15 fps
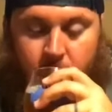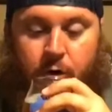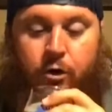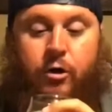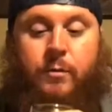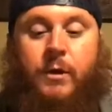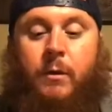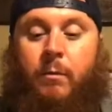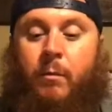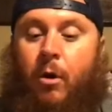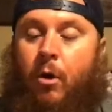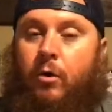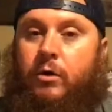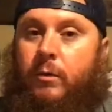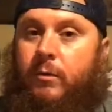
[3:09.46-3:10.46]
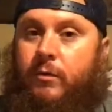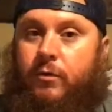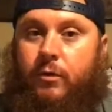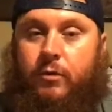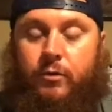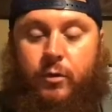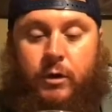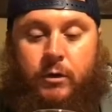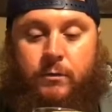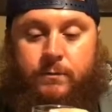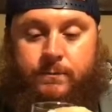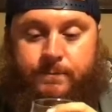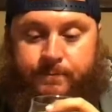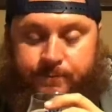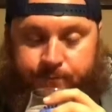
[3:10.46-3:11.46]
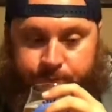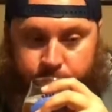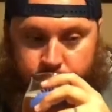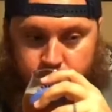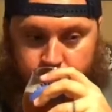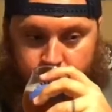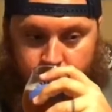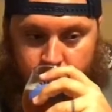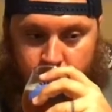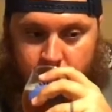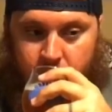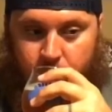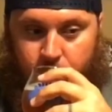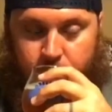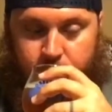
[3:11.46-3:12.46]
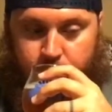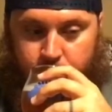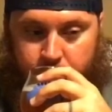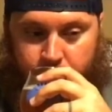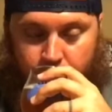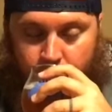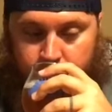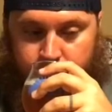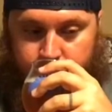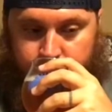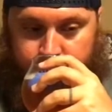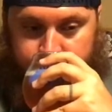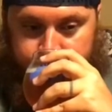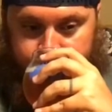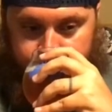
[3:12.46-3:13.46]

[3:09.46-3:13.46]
Good bit of malt coming through as well, like a little sweet malt to it.